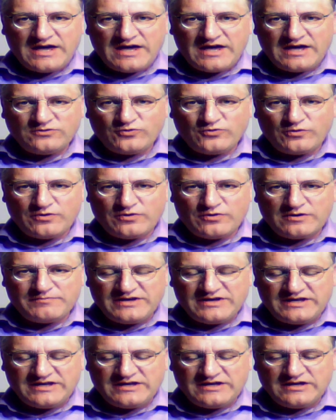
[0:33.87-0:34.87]
and we
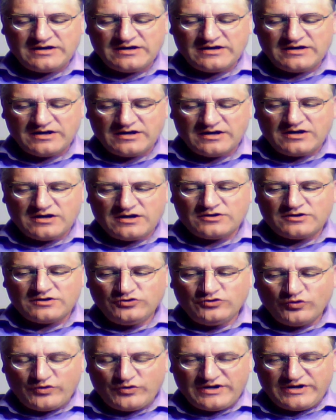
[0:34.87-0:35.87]
will be
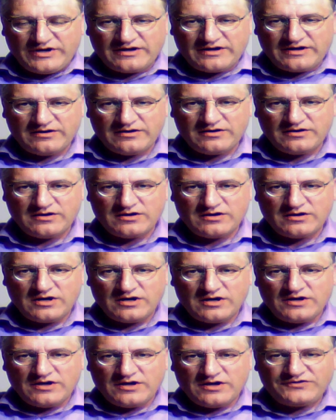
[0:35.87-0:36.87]
doing
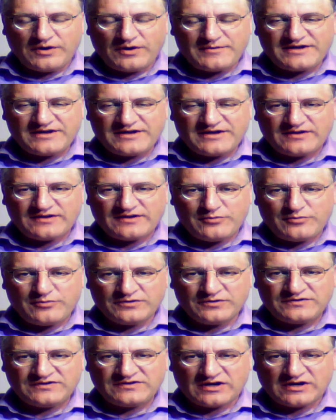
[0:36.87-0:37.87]
some
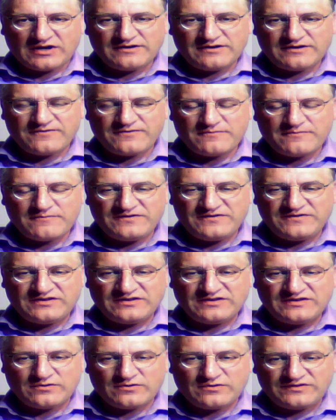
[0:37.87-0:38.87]
examples starting from
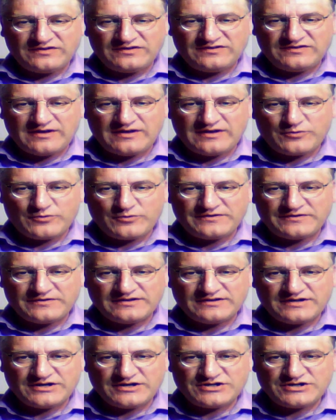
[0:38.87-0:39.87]
physical system
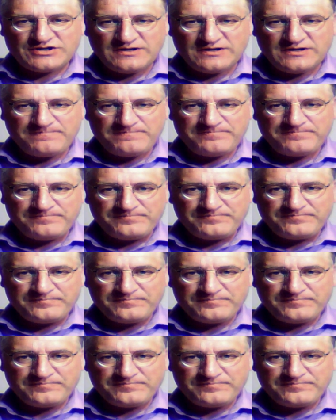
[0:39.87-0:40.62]
representation